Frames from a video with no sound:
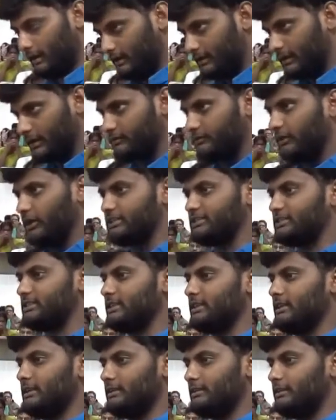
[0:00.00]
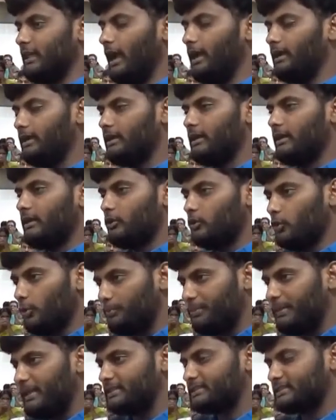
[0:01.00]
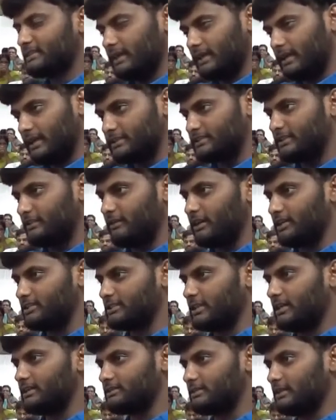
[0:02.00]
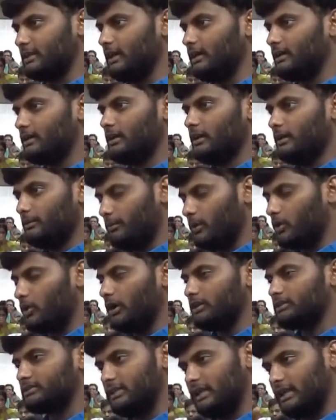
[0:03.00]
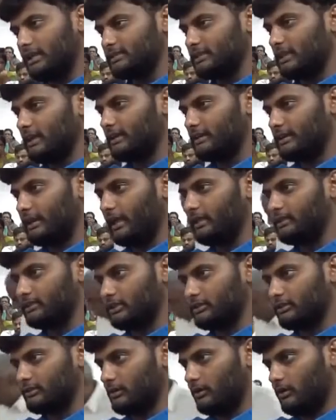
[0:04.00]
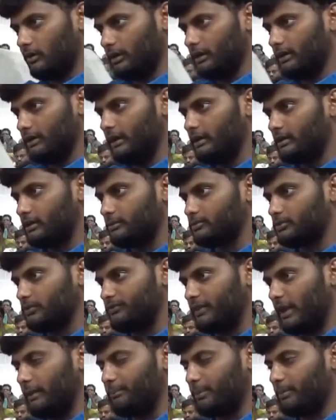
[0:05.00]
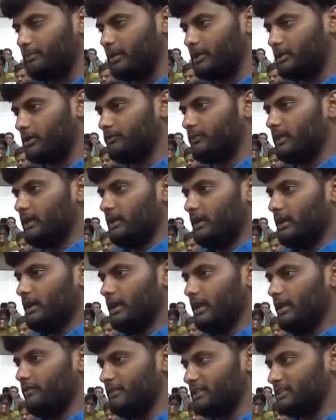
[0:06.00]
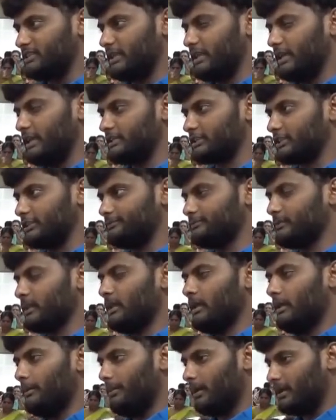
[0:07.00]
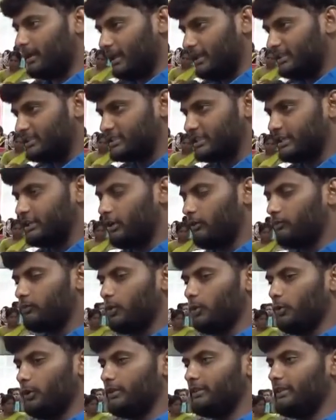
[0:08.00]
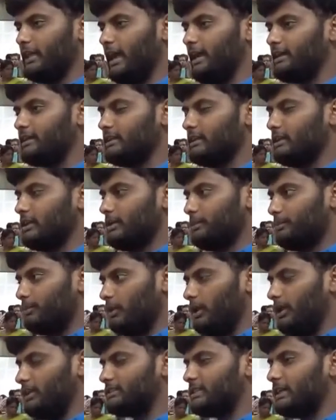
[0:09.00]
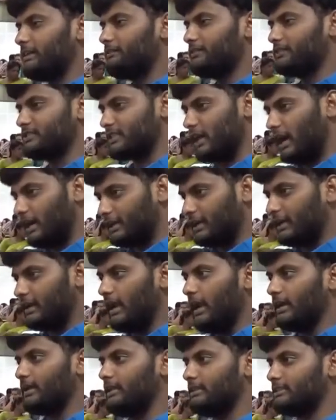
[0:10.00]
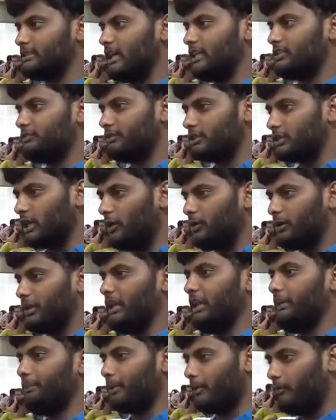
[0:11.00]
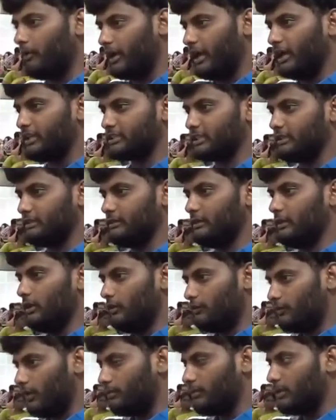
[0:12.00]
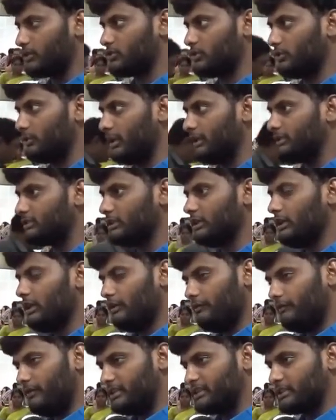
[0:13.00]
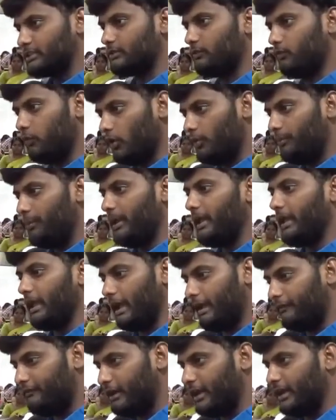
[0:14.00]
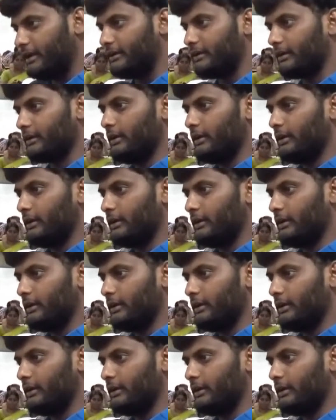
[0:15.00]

request that you please arrest the Vice Chancellor because there is a danger in terms of tamperment of the investigation. But instead of doing that, police have started lathi charge without any provocation from the students, which would be evident